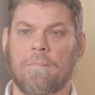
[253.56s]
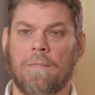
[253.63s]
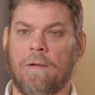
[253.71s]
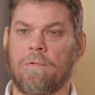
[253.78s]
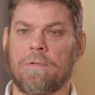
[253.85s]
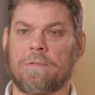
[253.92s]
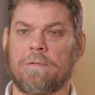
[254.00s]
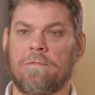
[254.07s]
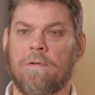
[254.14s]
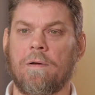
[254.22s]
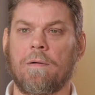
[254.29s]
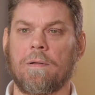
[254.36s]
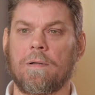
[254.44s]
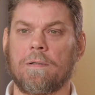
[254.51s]
There was
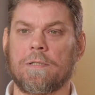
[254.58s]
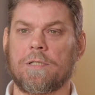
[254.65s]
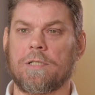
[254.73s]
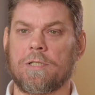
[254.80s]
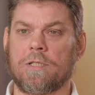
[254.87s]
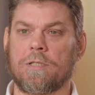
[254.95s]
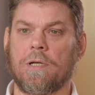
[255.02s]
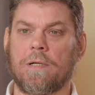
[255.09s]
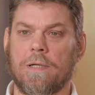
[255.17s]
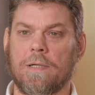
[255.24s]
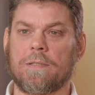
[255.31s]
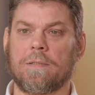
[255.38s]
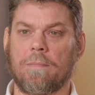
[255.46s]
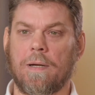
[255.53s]
very little decisions I
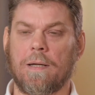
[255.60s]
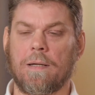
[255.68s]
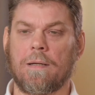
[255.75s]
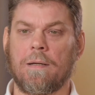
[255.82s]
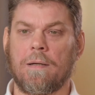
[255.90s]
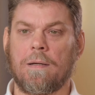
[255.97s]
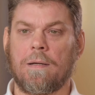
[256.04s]
needed to make.